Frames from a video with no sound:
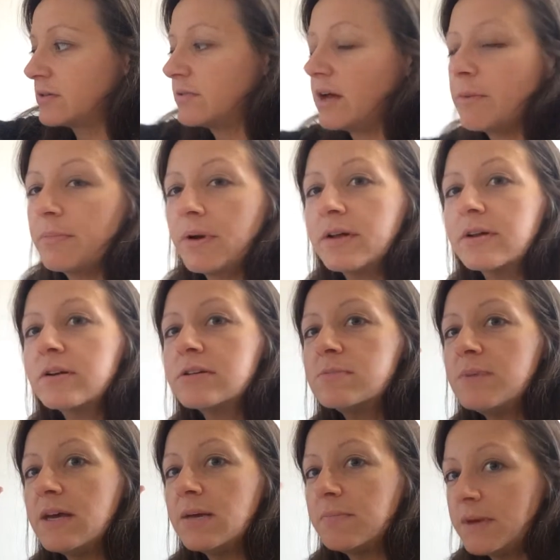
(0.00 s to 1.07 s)
So nut butters
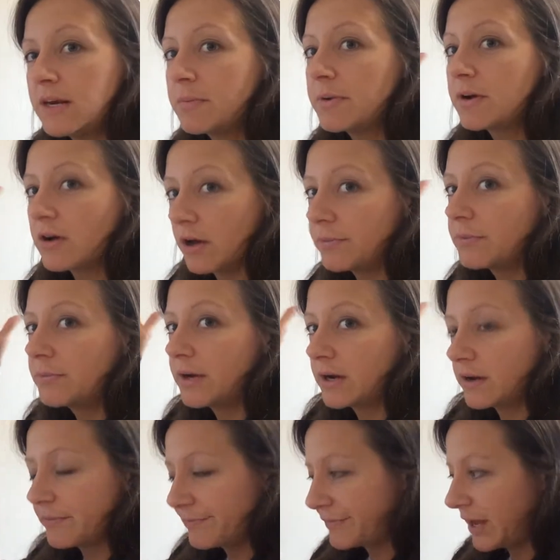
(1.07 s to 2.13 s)
being peanut butter, almond
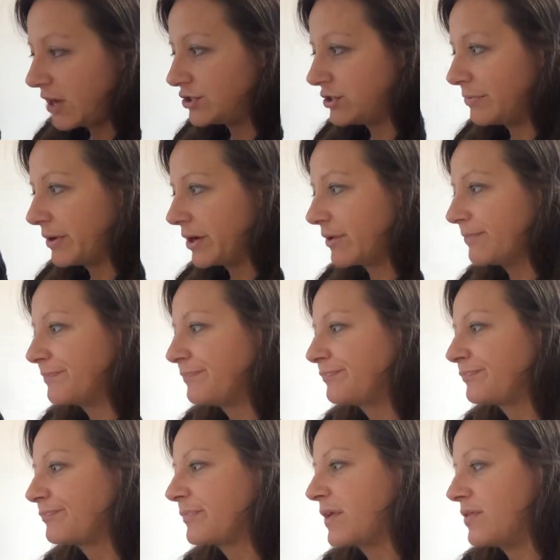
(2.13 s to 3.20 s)
butter, cashew butter,
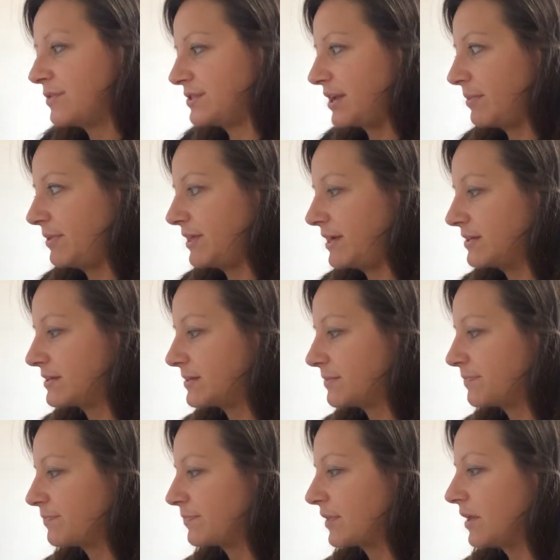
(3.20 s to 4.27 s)
those type of things.
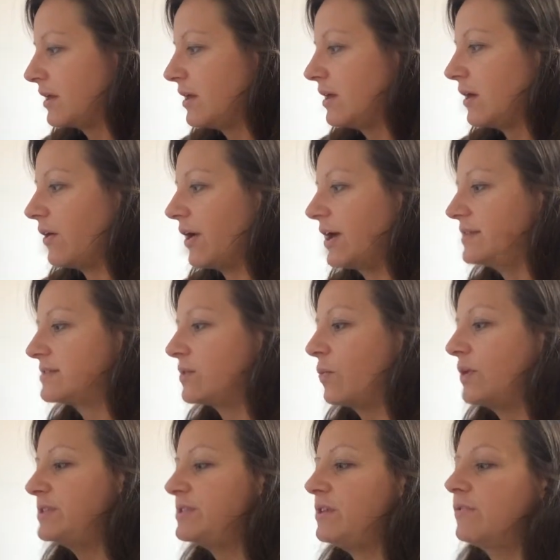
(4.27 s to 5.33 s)
Okay, so
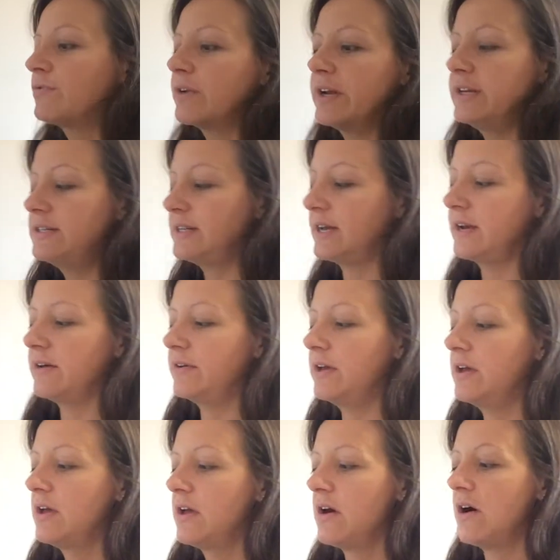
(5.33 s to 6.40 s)
once you've written
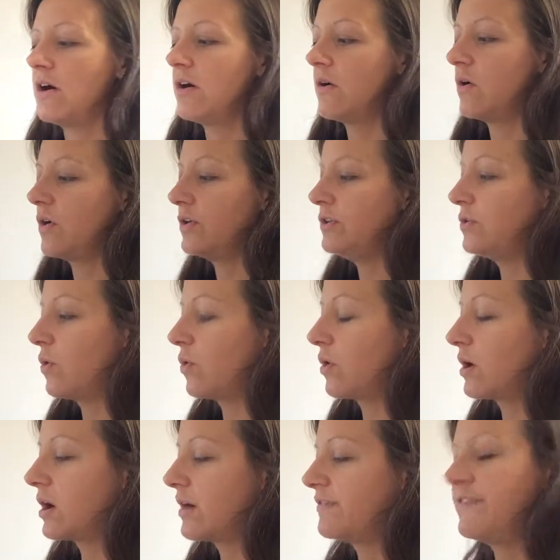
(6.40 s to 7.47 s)
down
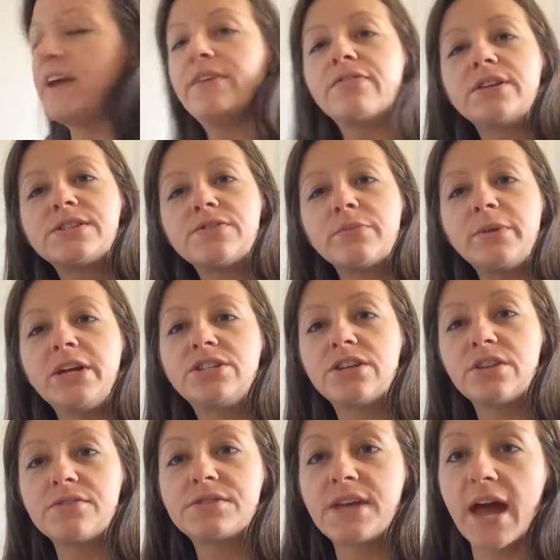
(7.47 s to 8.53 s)
your favorites from each
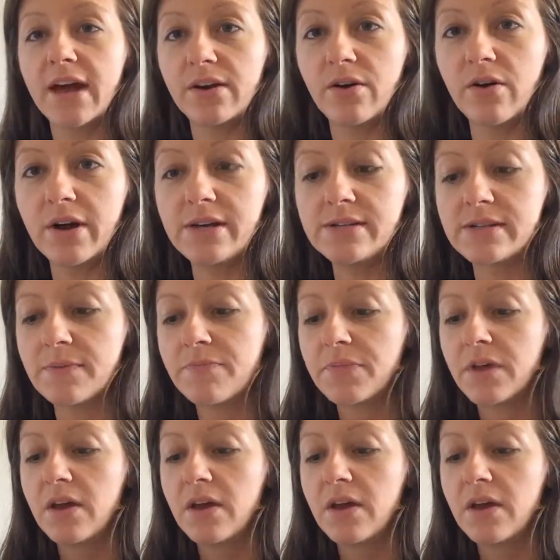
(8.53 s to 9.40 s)
of those categories,